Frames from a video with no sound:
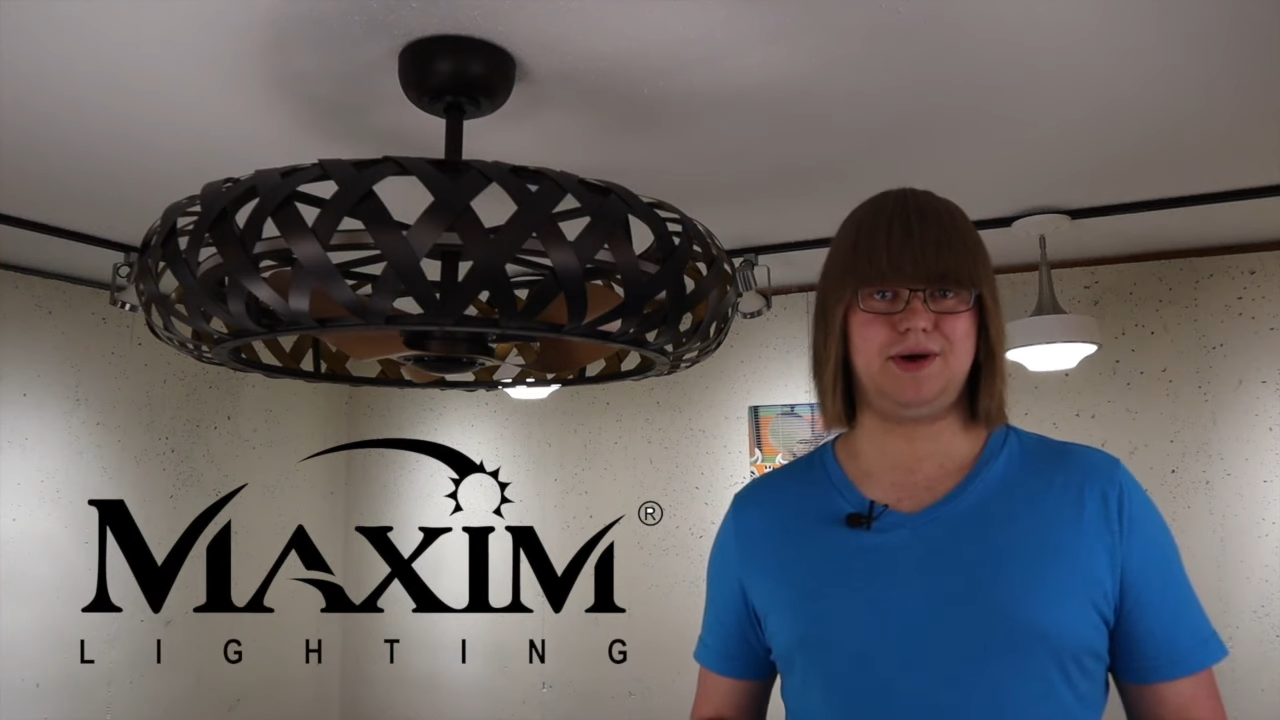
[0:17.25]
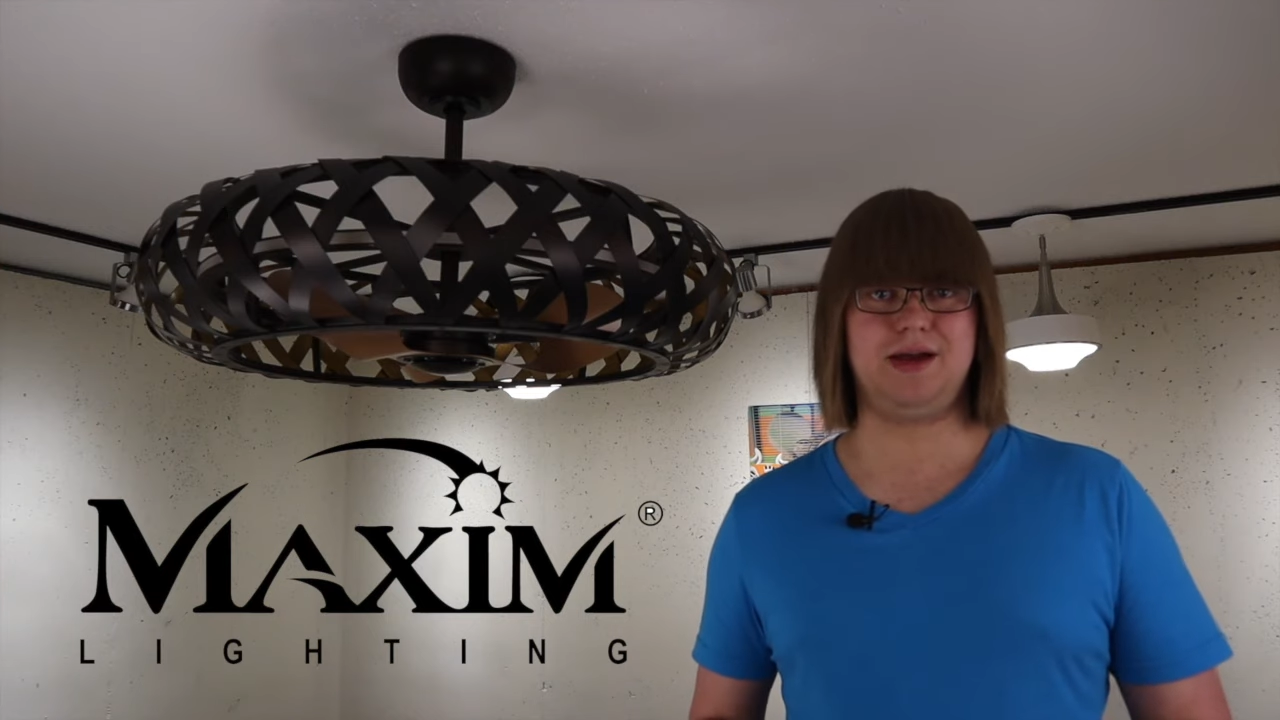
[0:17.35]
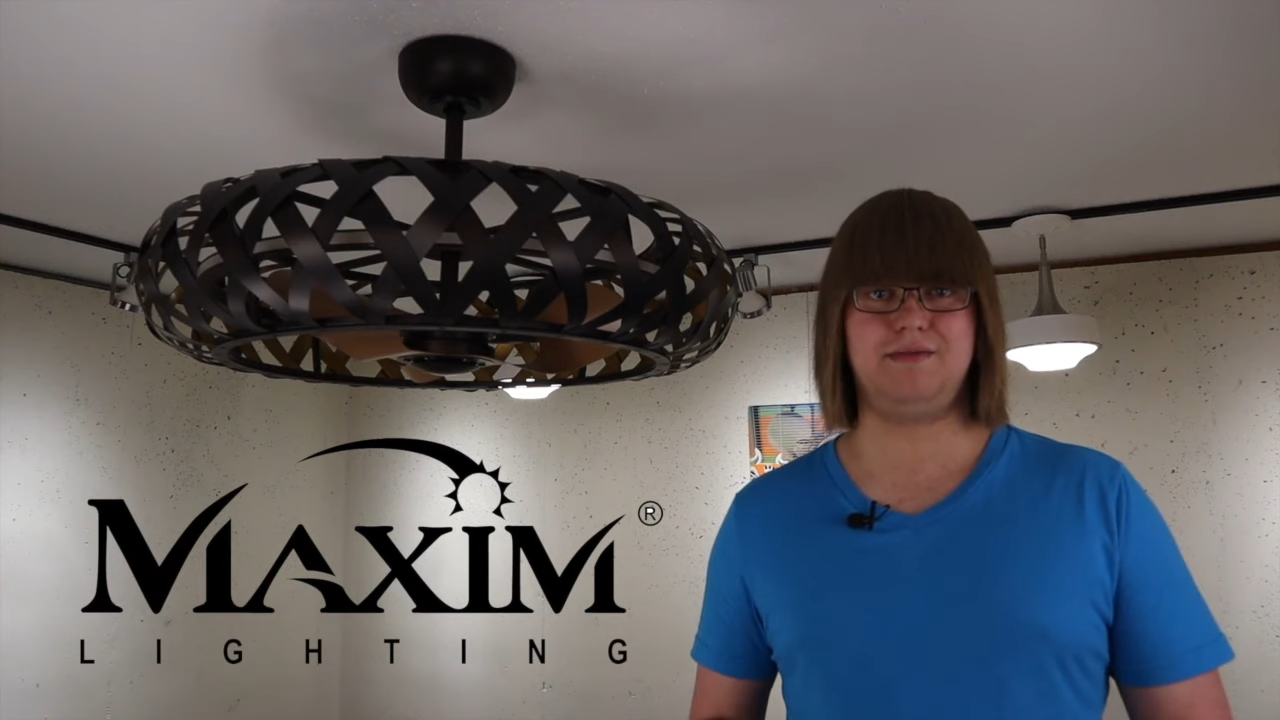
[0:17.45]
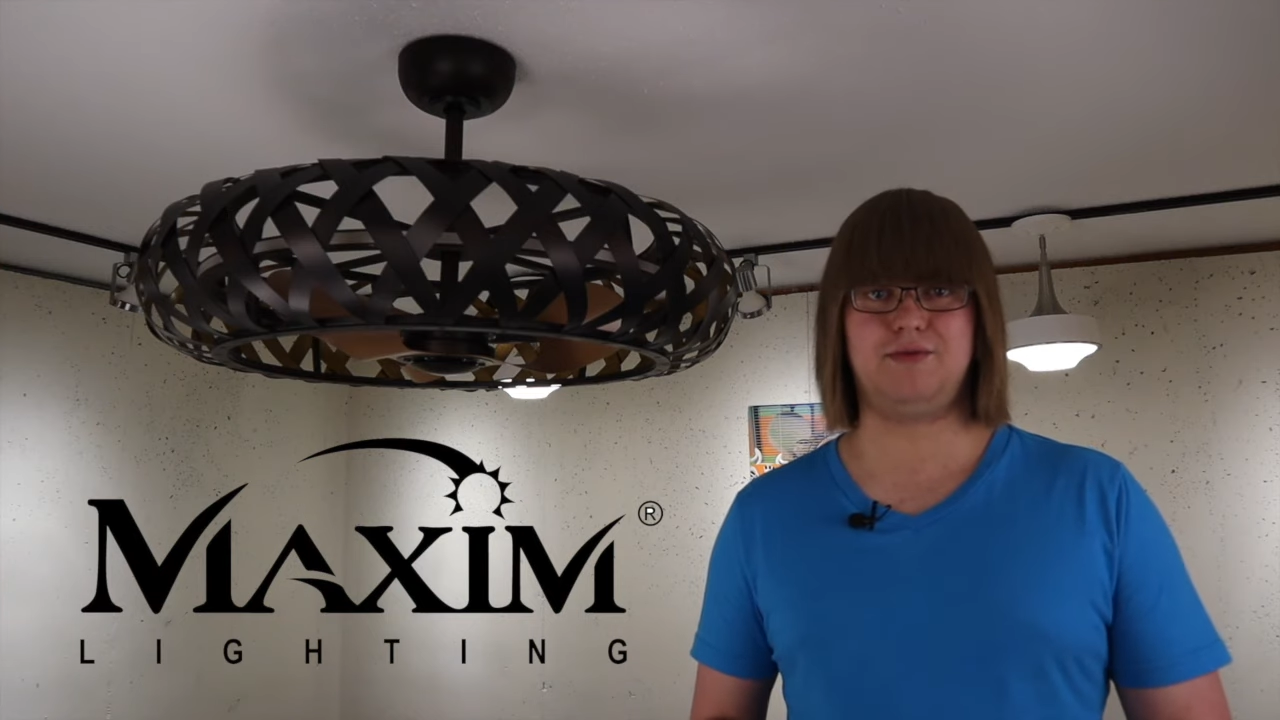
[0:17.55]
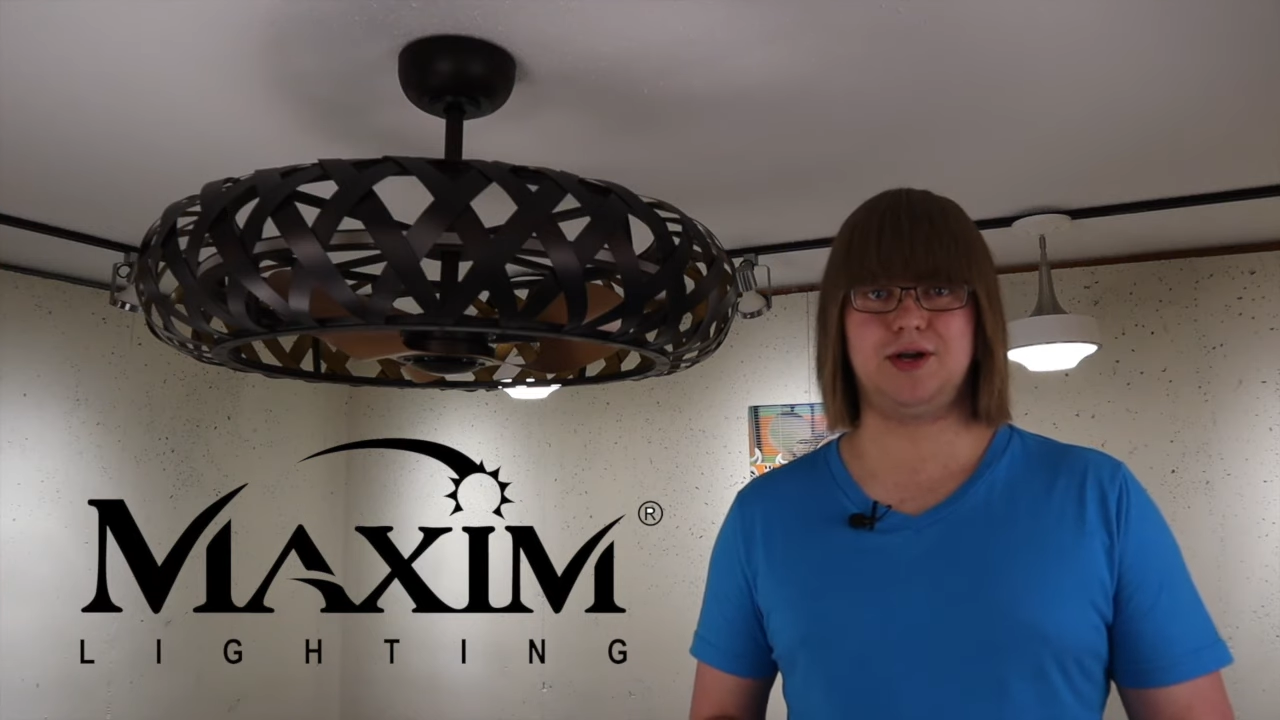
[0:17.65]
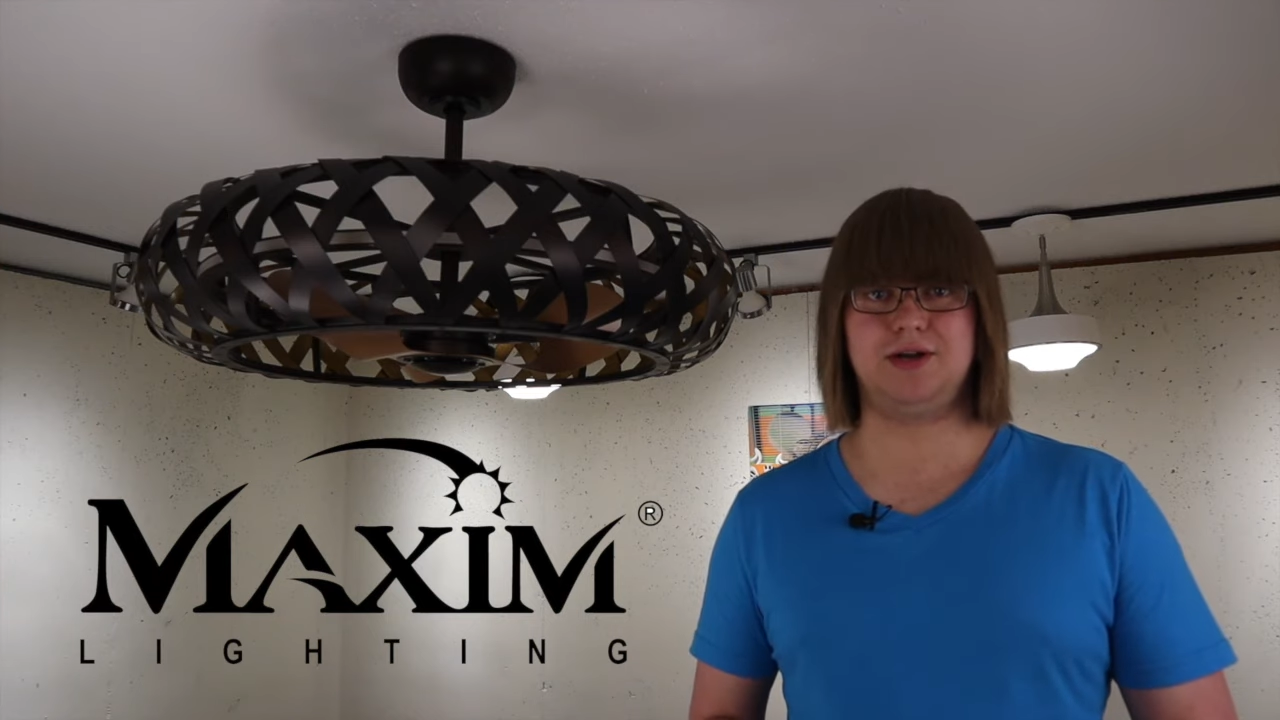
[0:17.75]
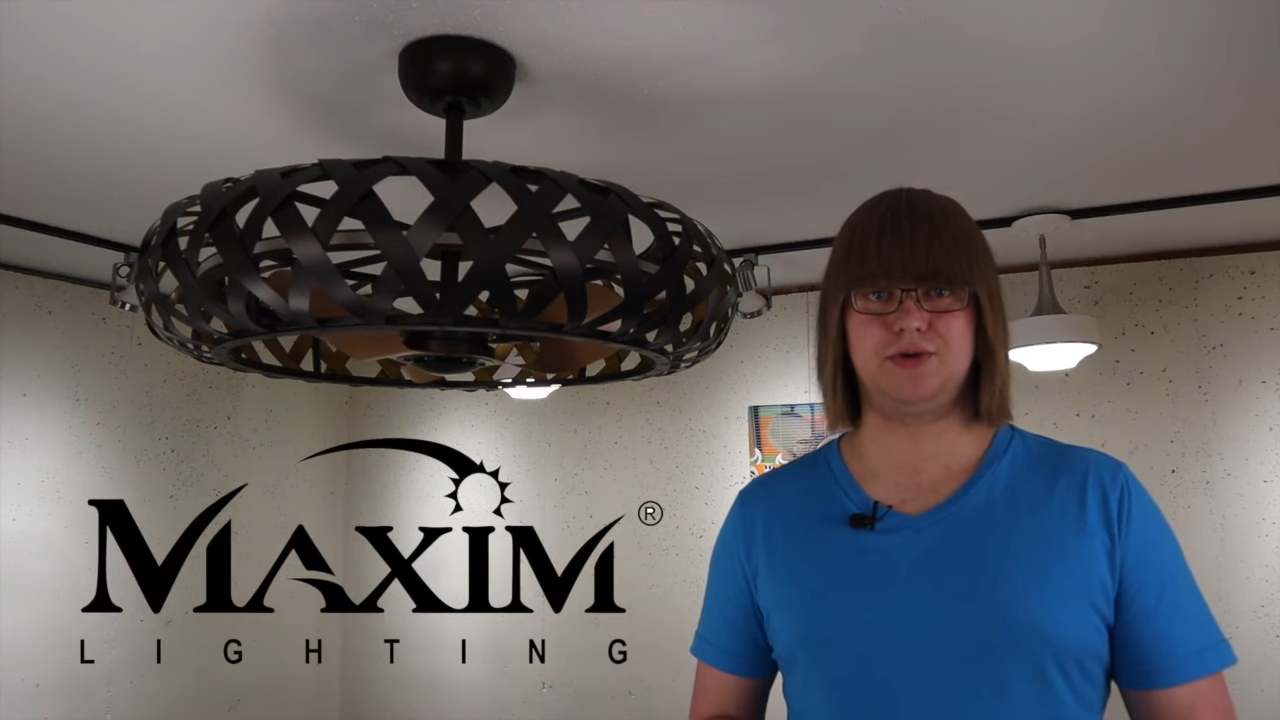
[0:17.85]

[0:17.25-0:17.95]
I've wanted